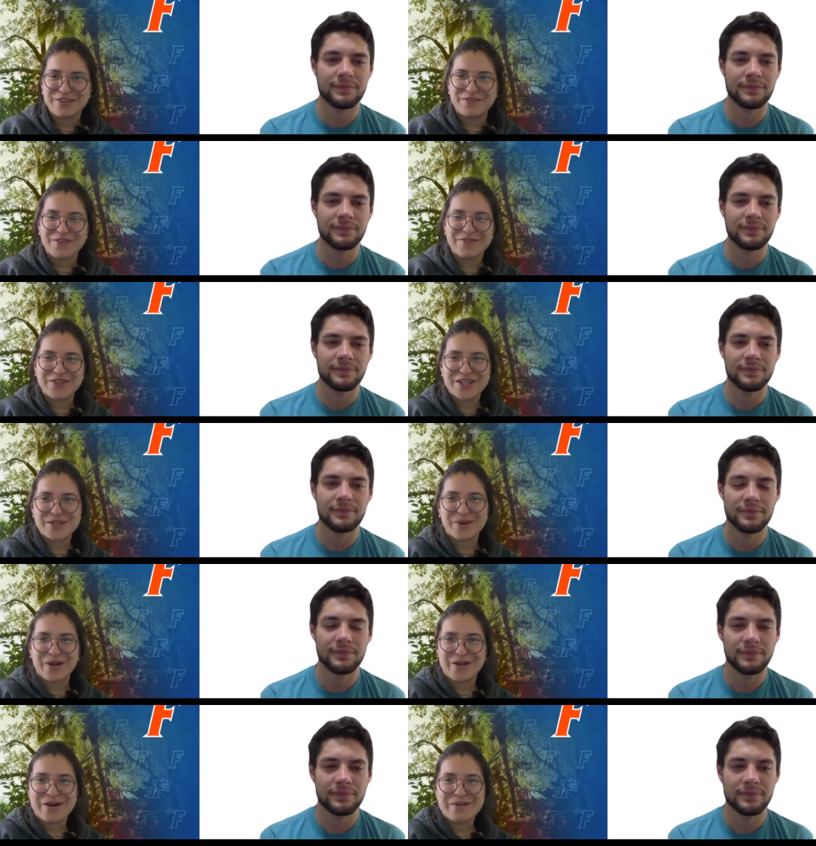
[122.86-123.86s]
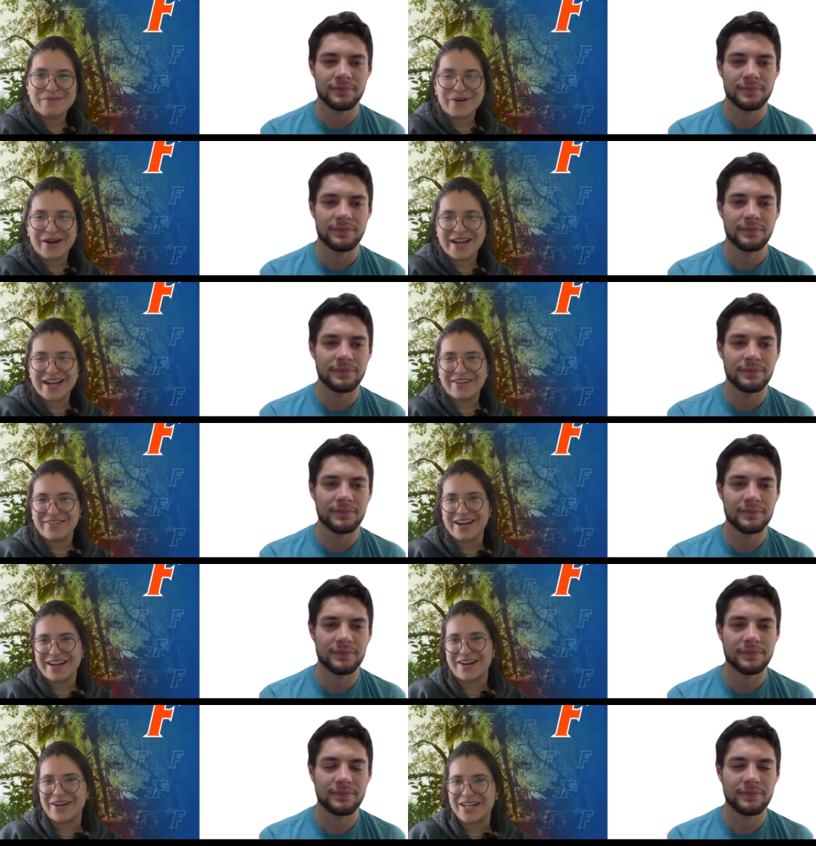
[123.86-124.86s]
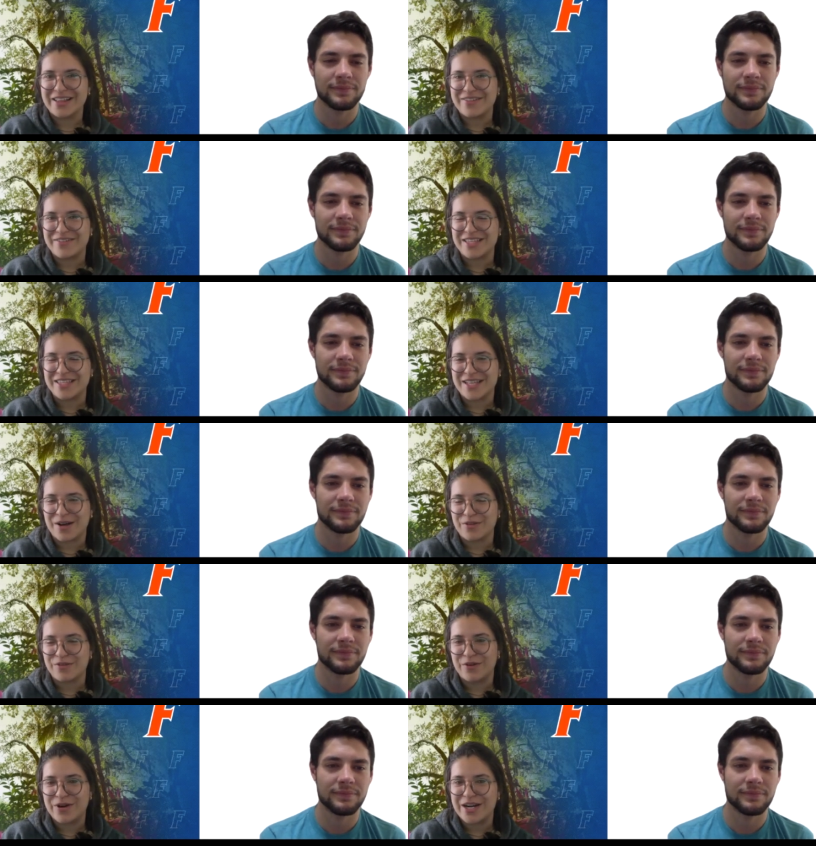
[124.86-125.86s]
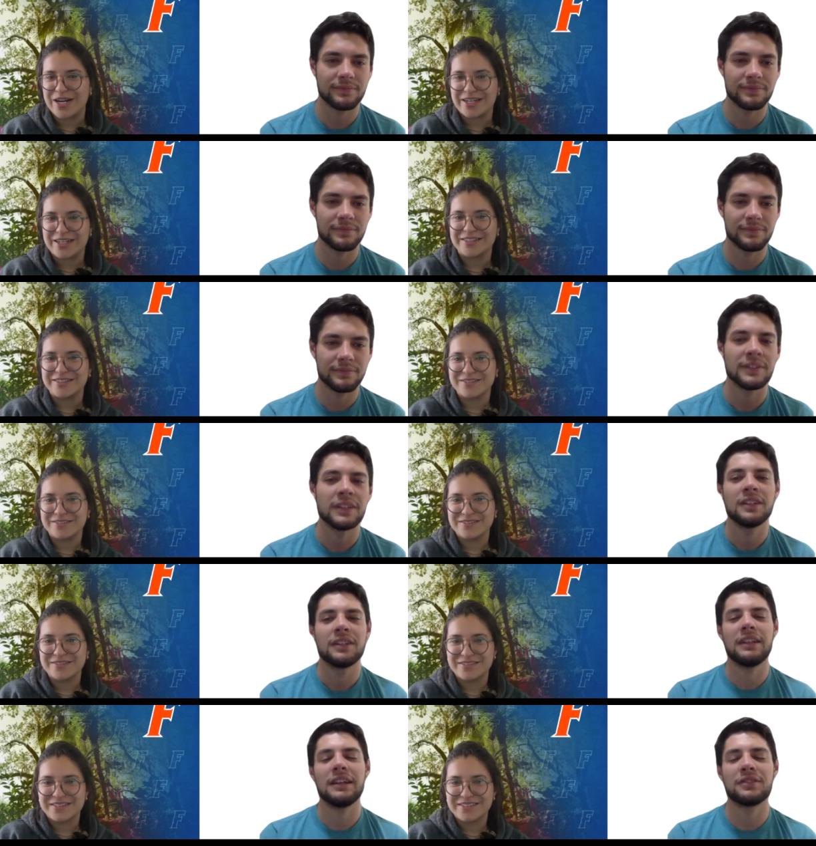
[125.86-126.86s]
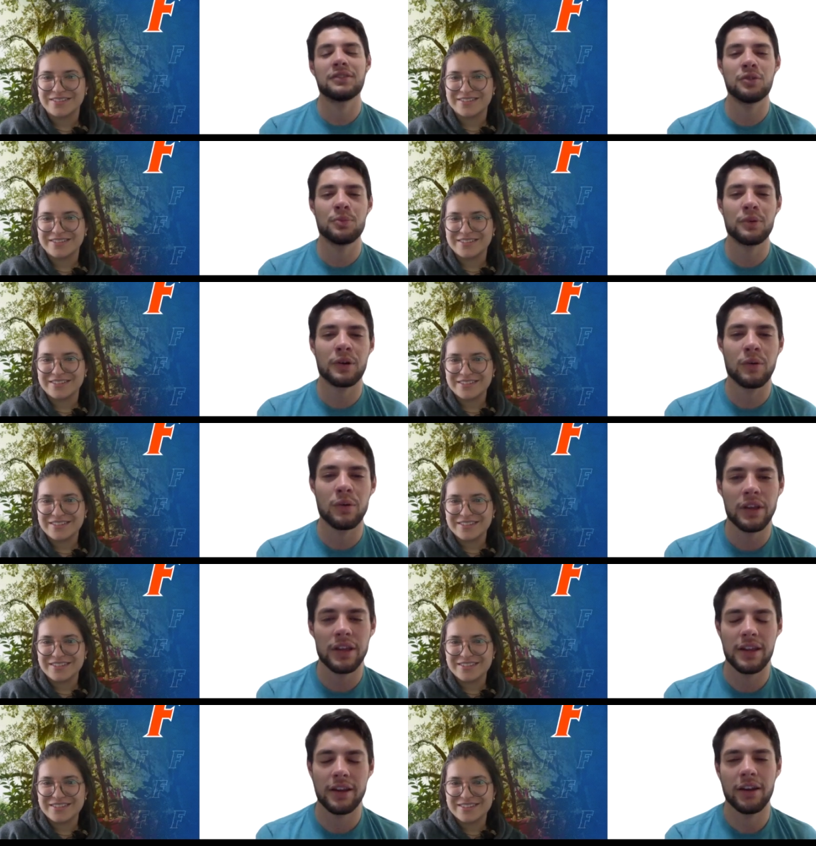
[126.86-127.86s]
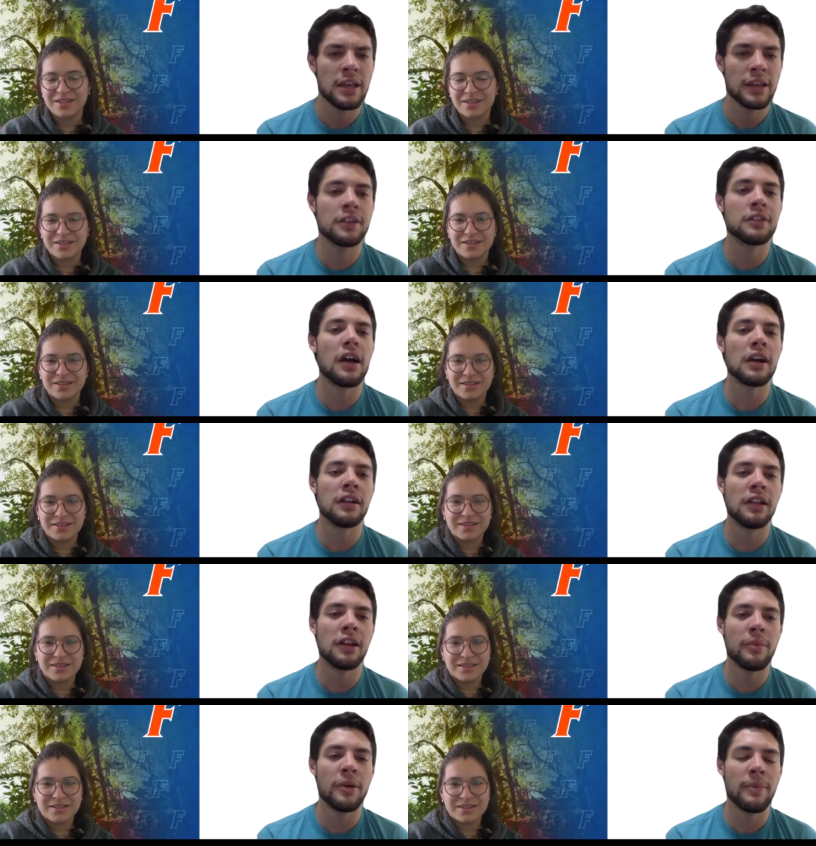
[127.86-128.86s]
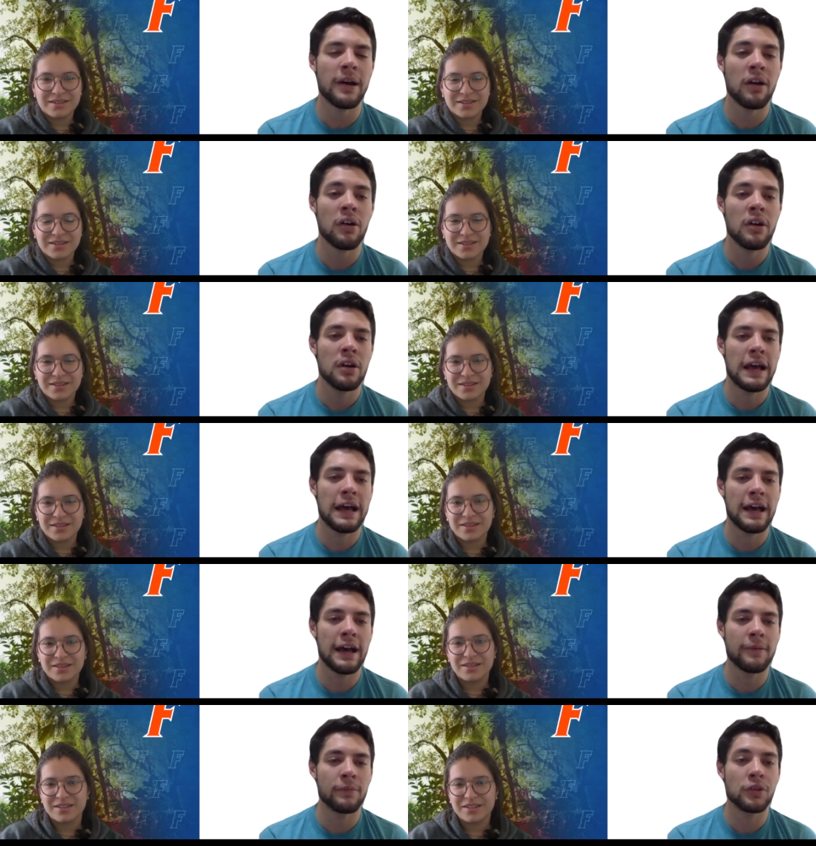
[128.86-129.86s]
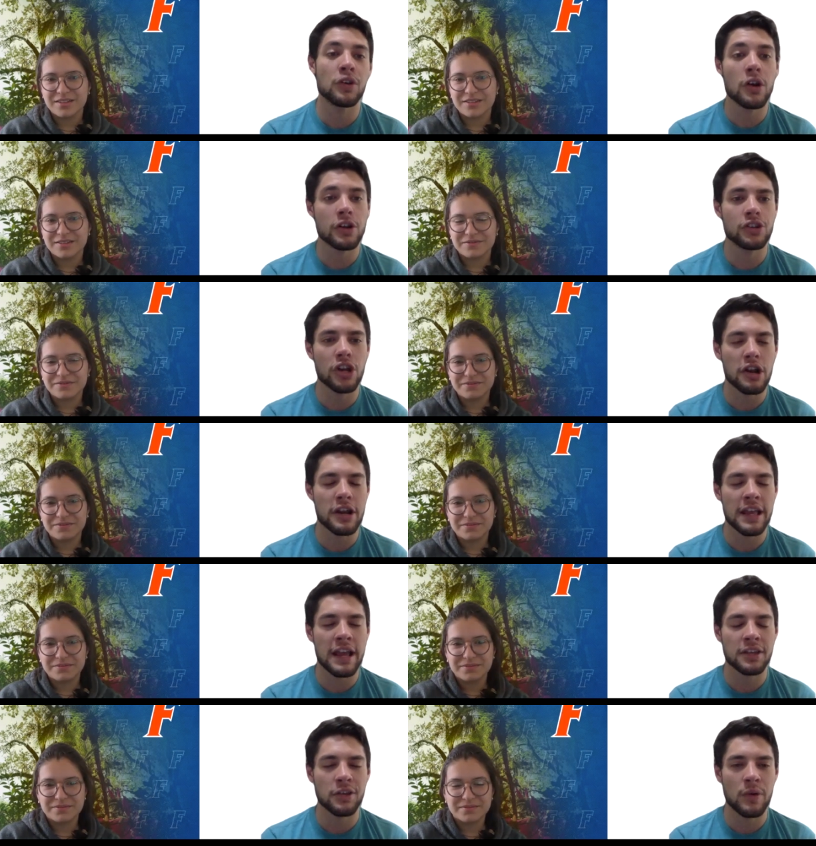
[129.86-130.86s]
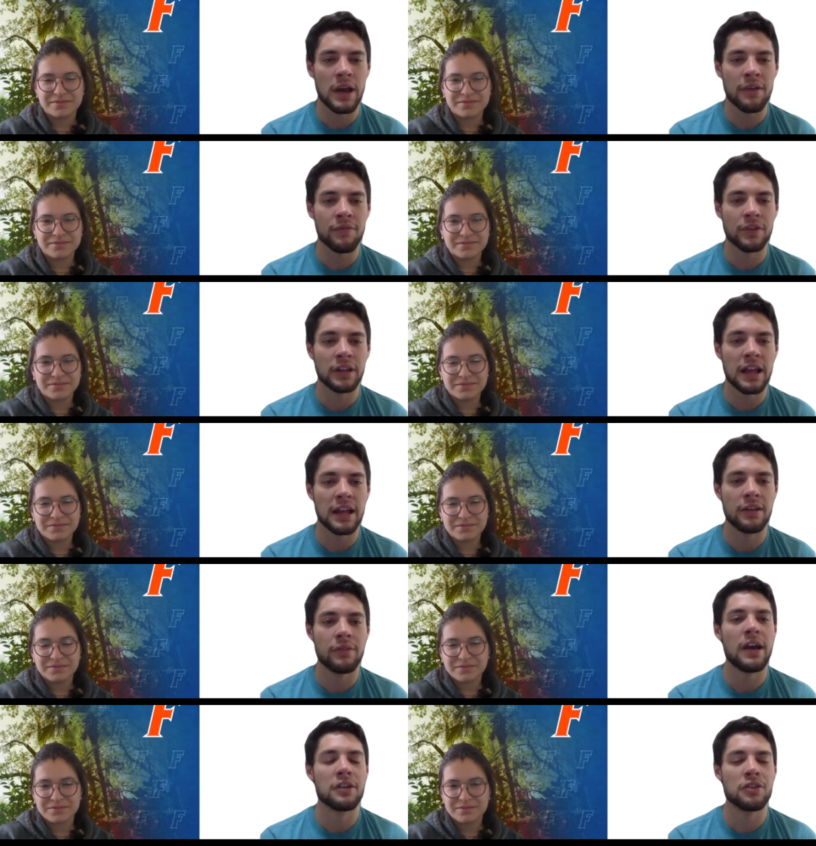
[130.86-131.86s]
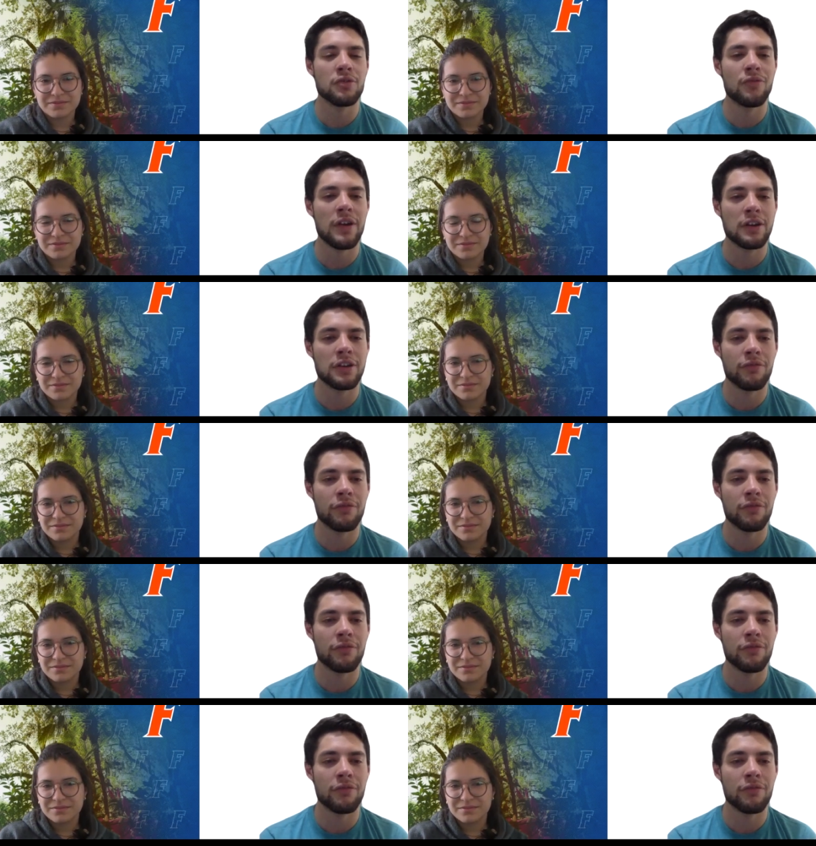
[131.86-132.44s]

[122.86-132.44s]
Speaker 1: from Venezuela, but right now I live in South Florida.
Speaker 2: That's super cool to hear. Can you talk a little bit about um, your journey at UF and kind of how you found your